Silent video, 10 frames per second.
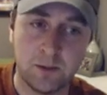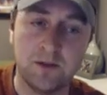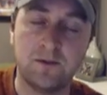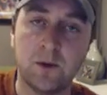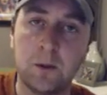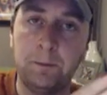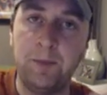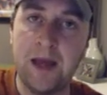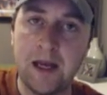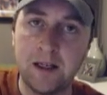Before
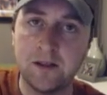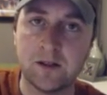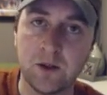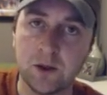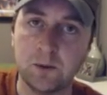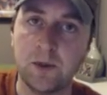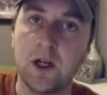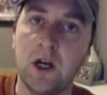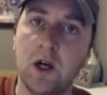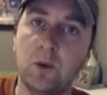banning Zoom,
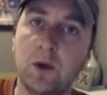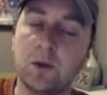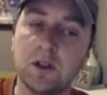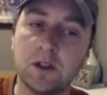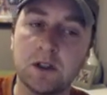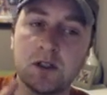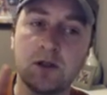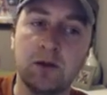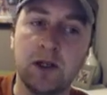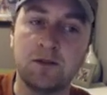we would look
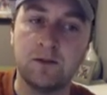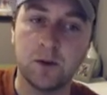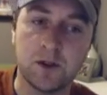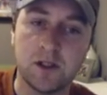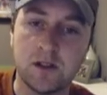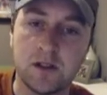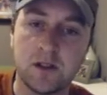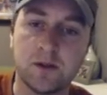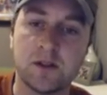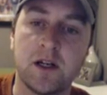to enforcing
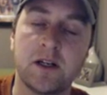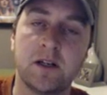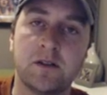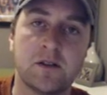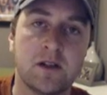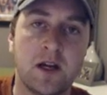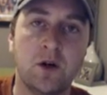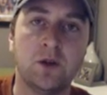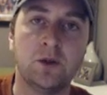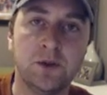single sign-on so that
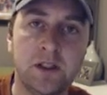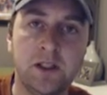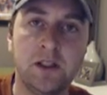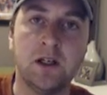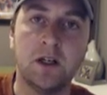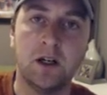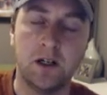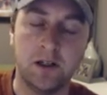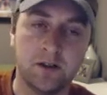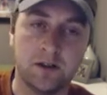only
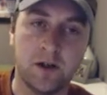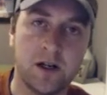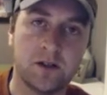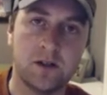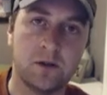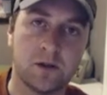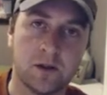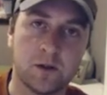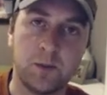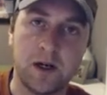authorized
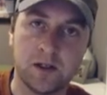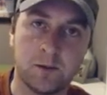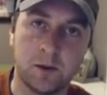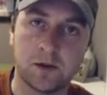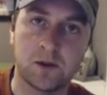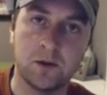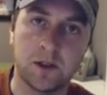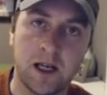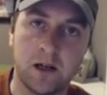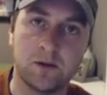users, Boston Public School
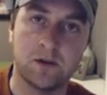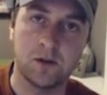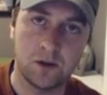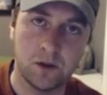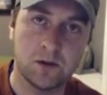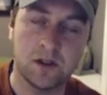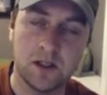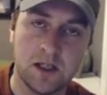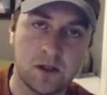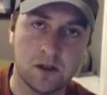accounts, students and
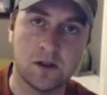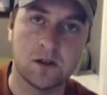teachers,